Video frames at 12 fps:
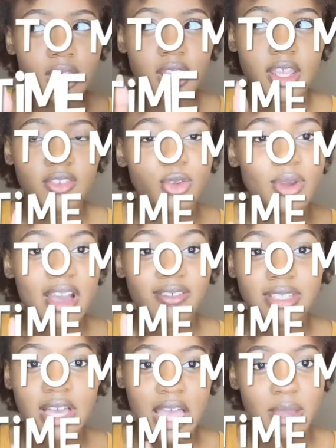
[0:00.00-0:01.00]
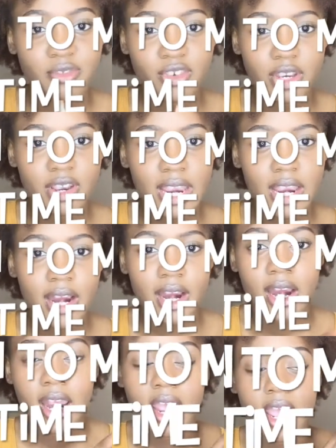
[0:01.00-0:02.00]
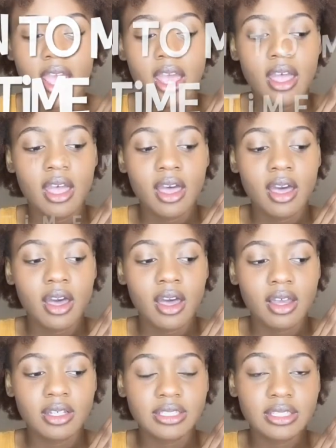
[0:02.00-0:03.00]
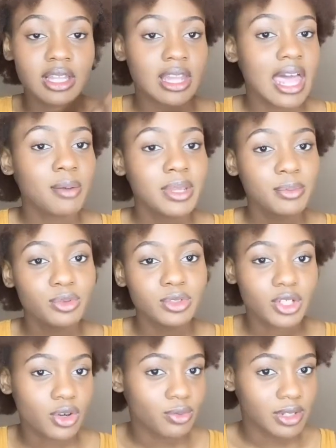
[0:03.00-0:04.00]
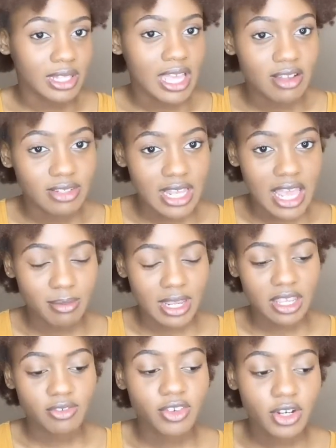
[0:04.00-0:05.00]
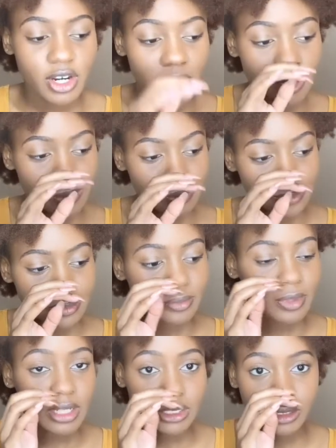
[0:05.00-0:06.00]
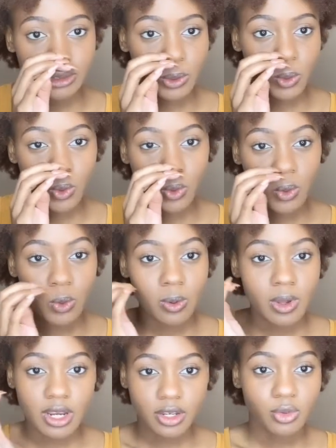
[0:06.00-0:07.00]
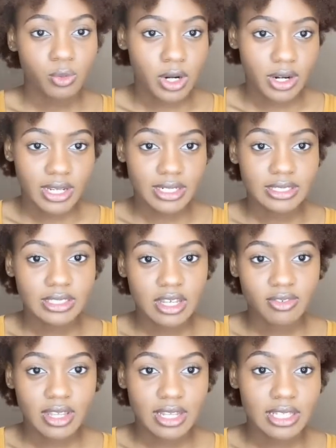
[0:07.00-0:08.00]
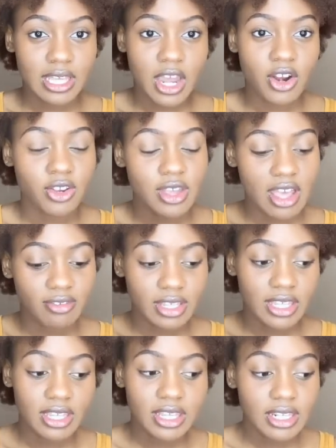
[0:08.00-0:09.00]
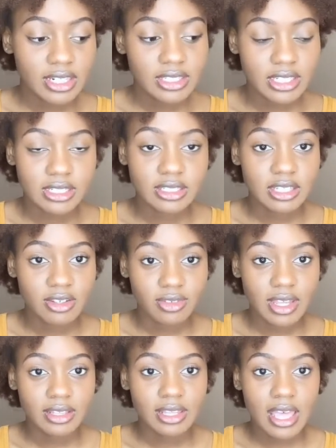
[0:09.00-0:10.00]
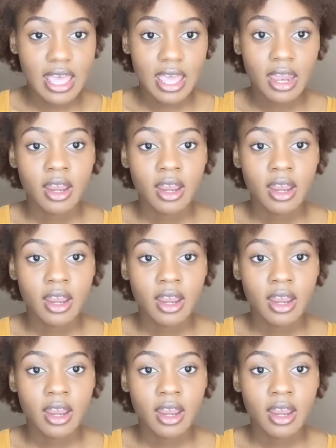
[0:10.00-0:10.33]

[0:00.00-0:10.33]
if you have time for your hair. So a lot of people don't really have time. Like if you're in school and you work and stuff like that or you have kids and stuff like that,